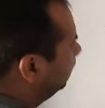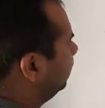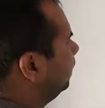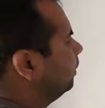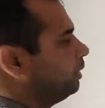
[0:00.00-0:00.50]

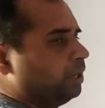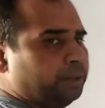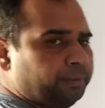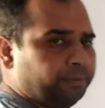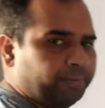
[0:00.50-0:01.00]
Yeah.
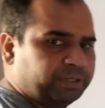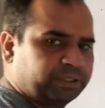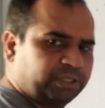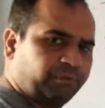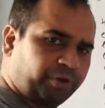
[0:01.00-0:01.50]
But
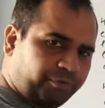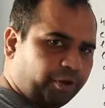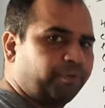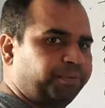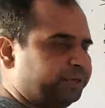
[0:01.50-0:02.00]
this is one way
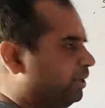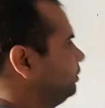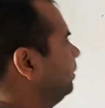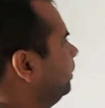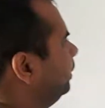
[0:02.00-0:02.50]
of
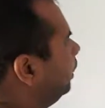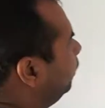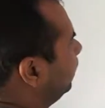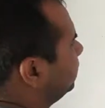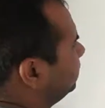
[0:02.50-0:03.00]
representation. Now
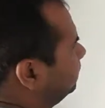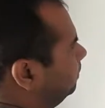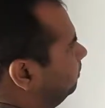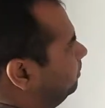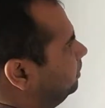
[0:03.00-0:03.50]
let us
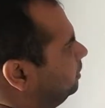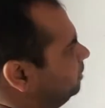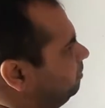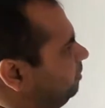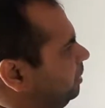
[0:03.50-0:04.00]

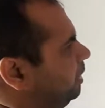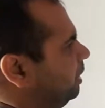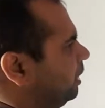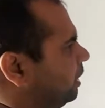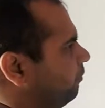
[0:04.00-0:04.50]

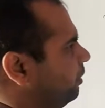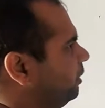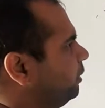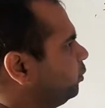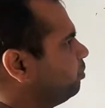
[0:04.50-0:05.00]
convert
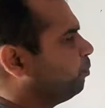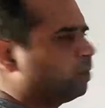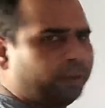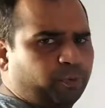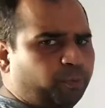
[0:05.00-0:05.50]
it into
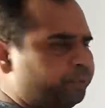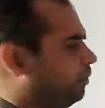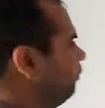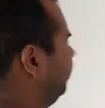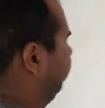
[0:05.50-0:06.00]
more
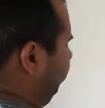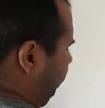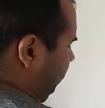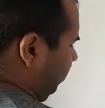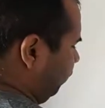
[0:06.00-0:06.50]
appropriate way.
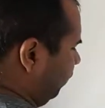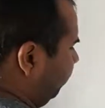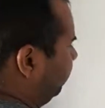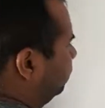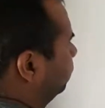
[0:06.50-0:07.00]
Then what we
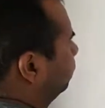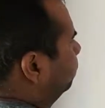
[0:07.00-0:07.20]
will do?